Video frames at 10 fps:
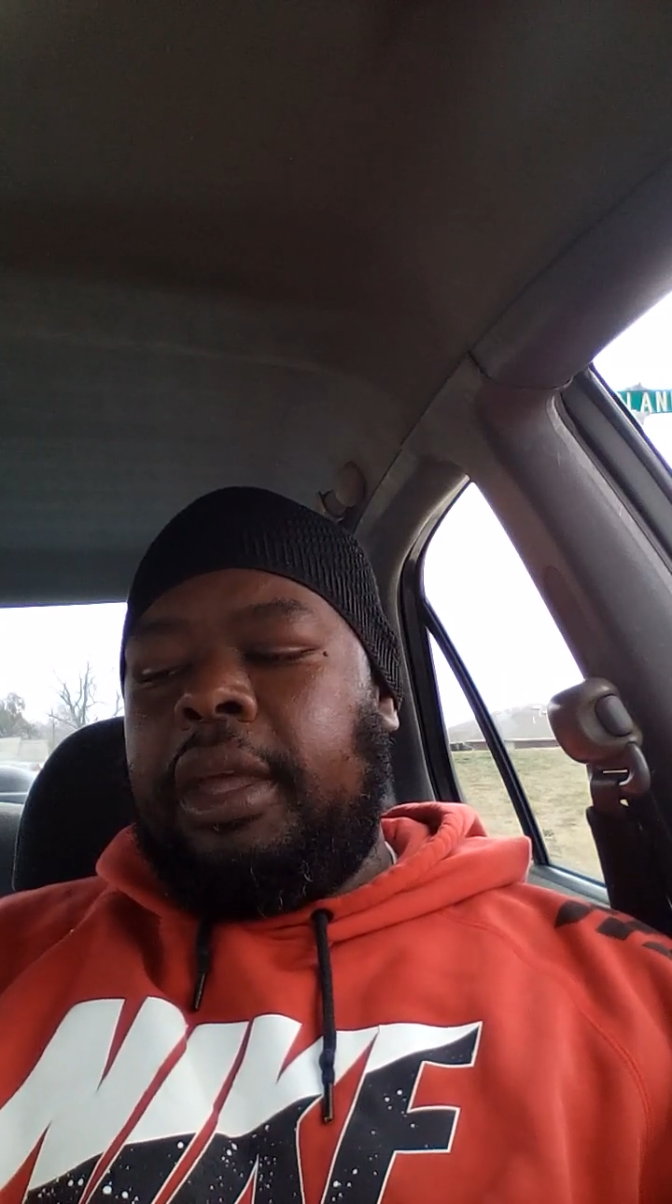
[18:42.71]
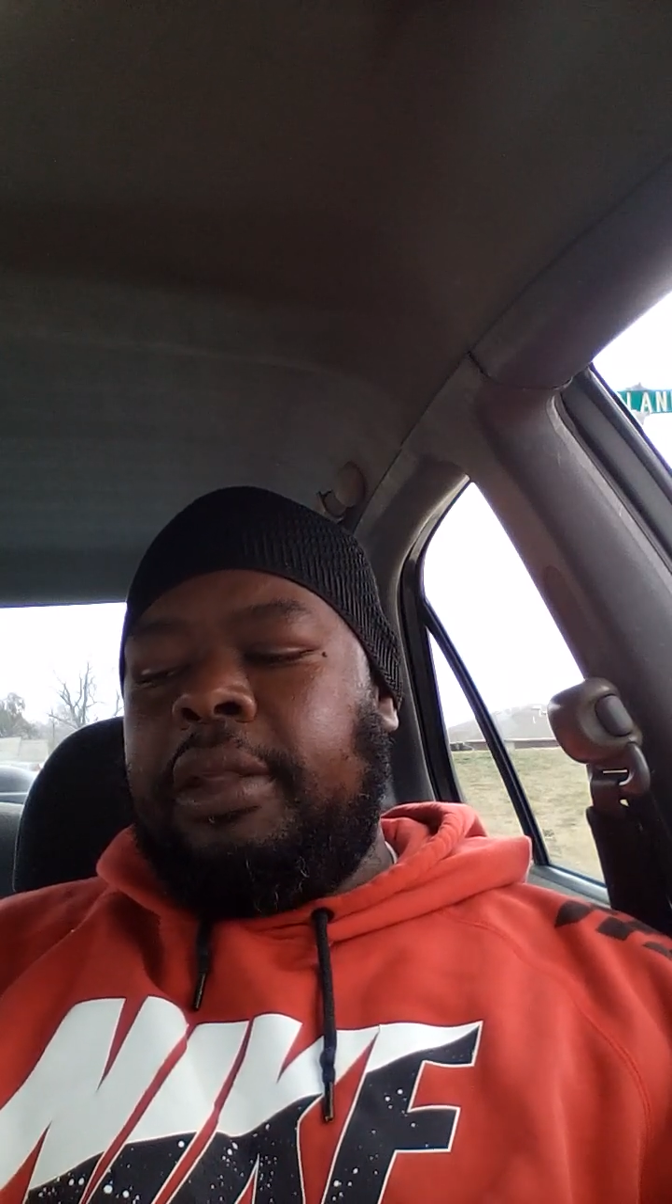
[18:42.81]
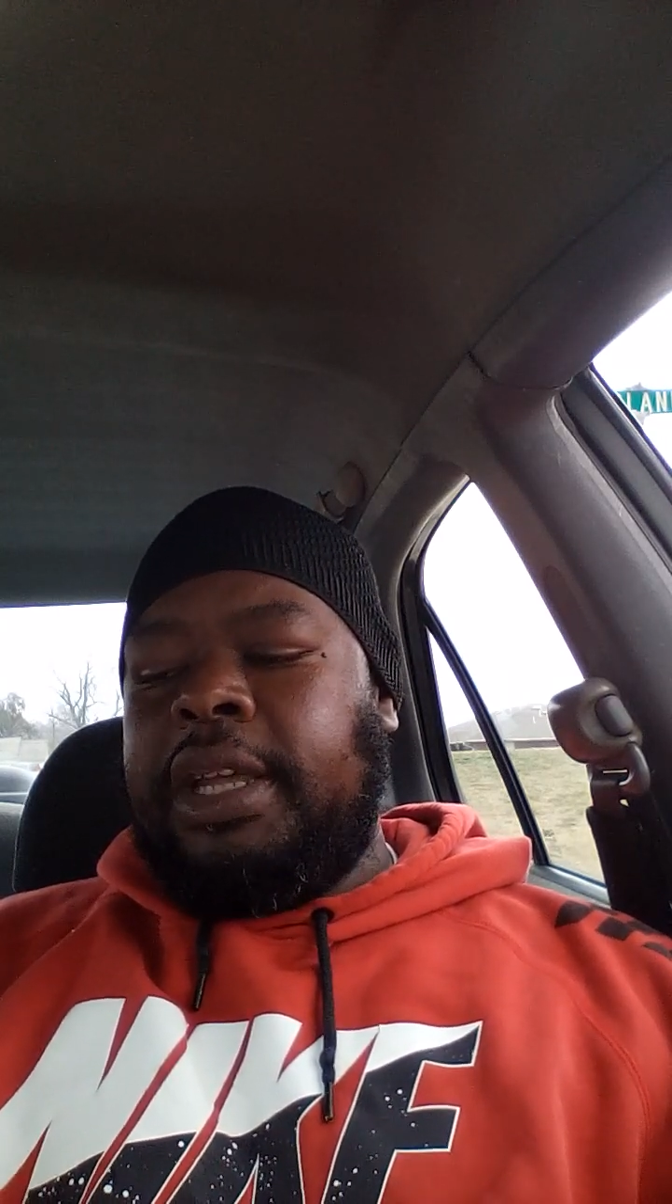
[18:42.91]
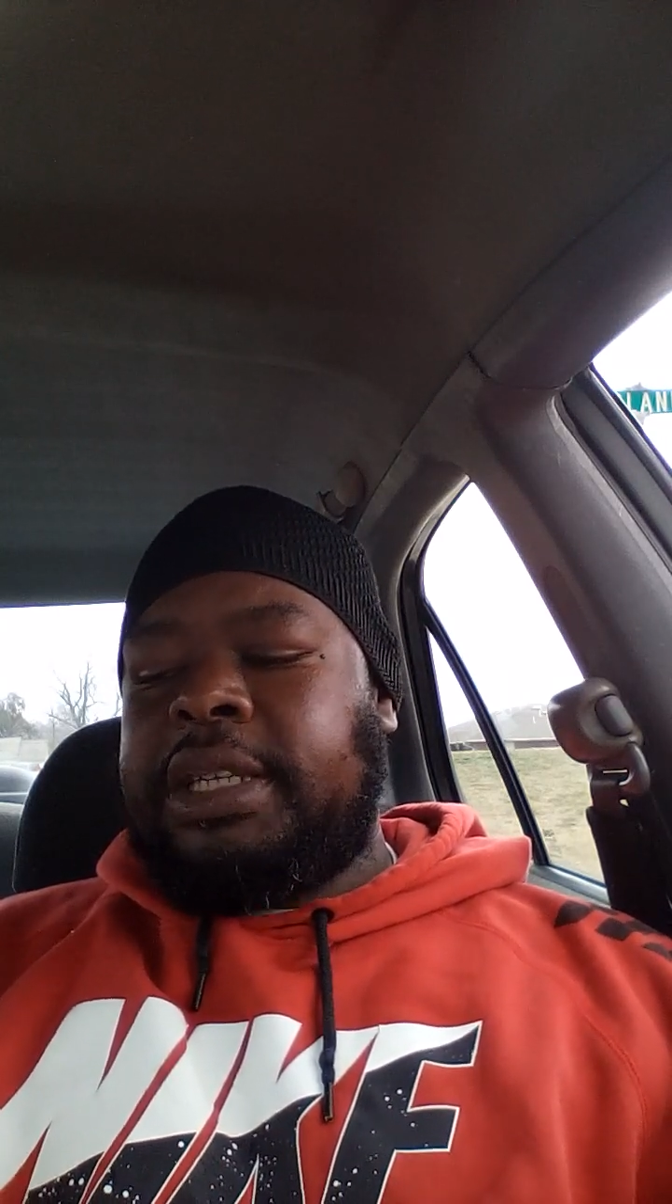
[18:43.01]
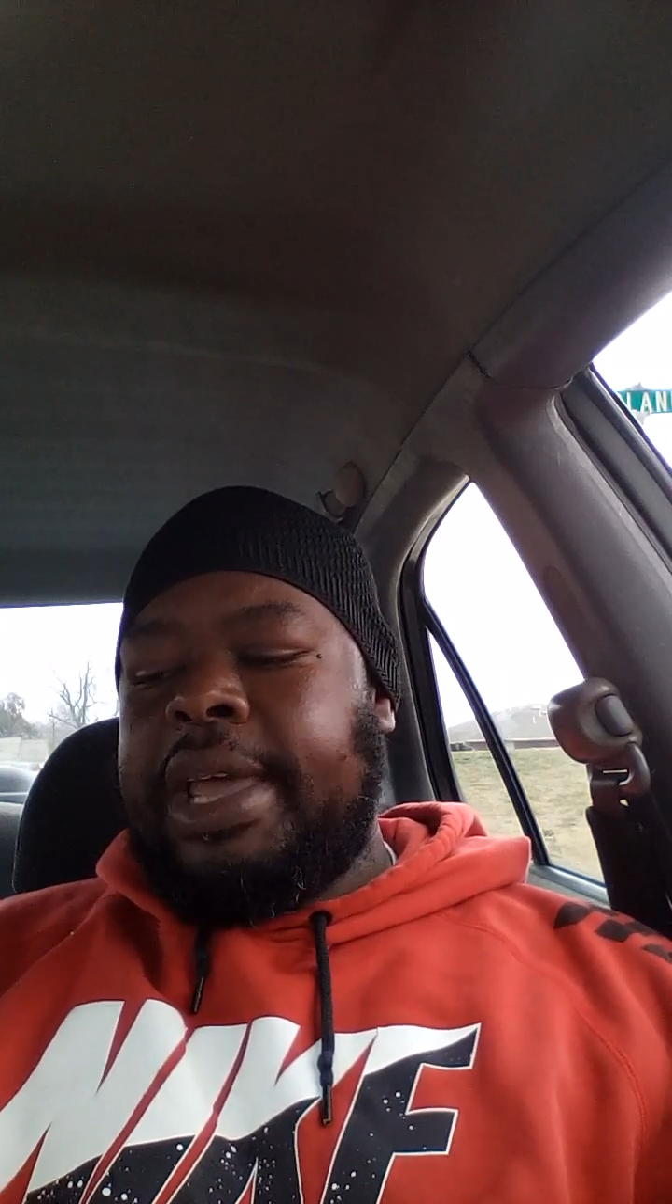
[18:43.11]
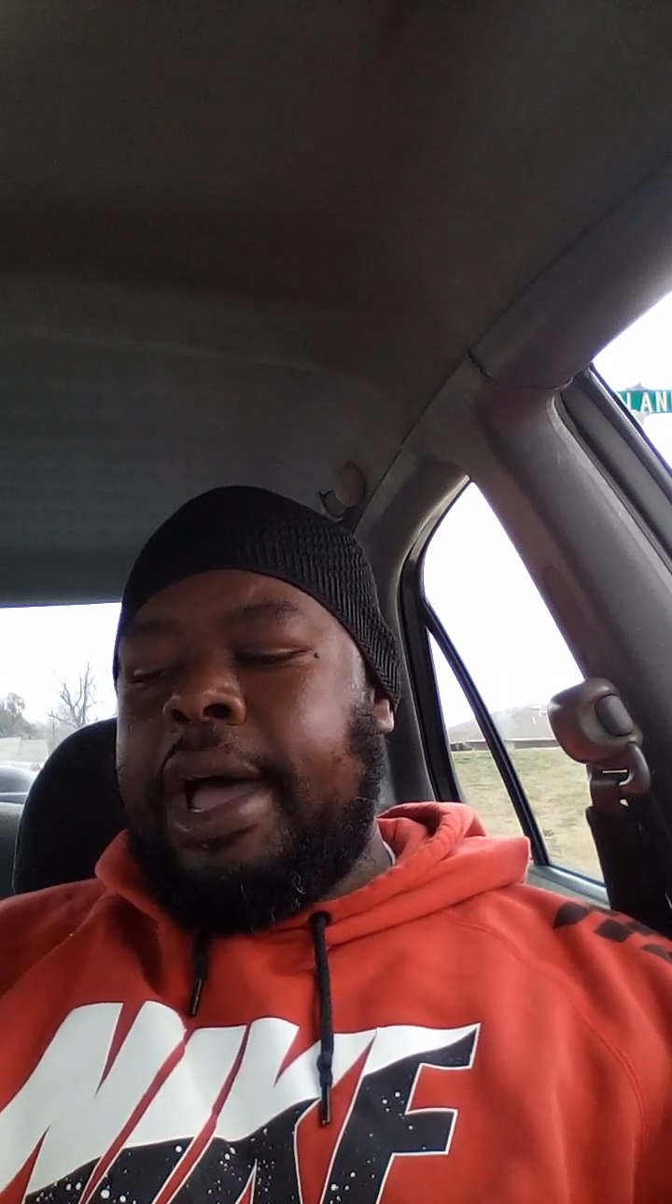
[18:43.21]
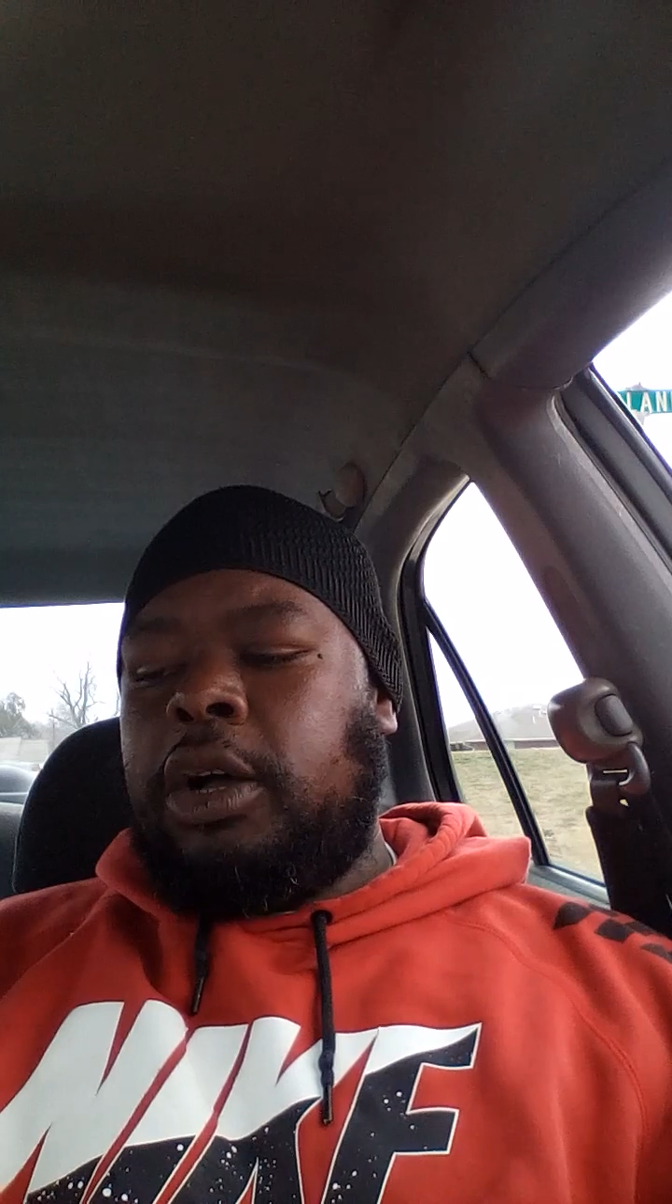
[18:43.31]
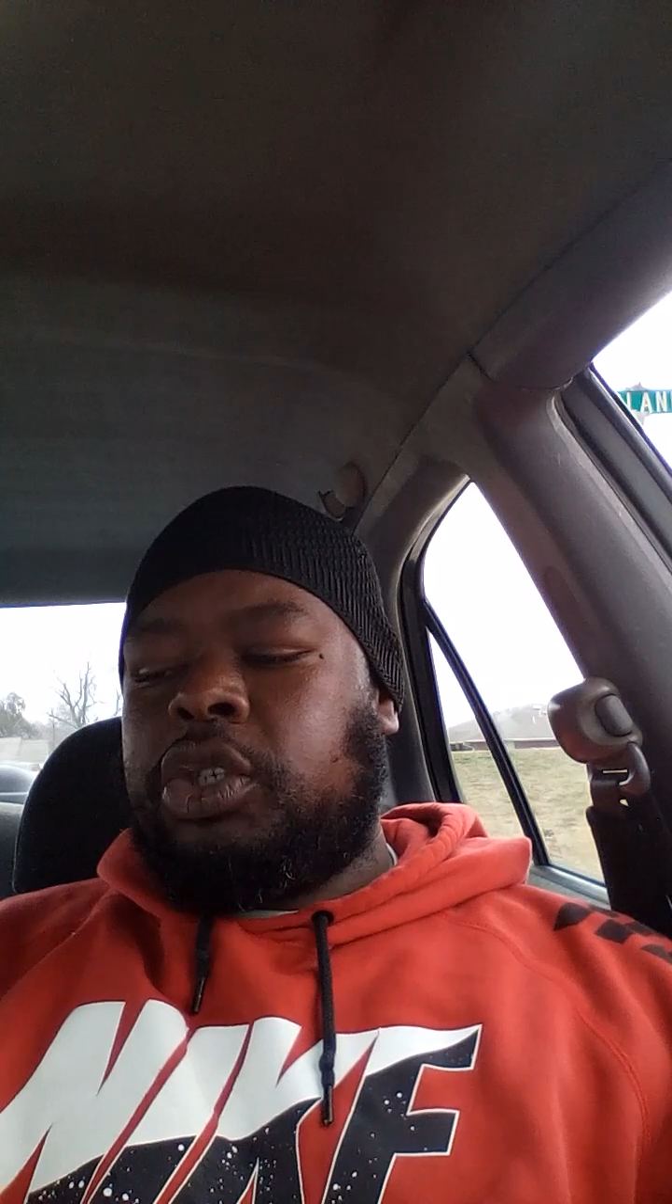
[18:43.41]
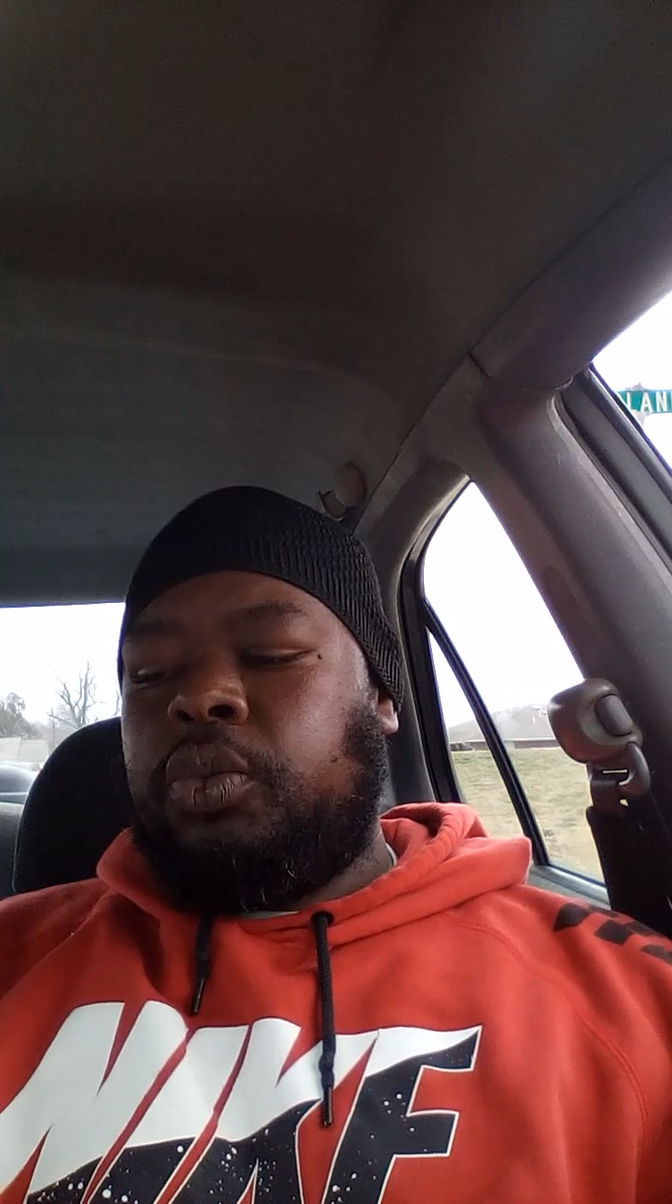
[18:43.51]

And this house,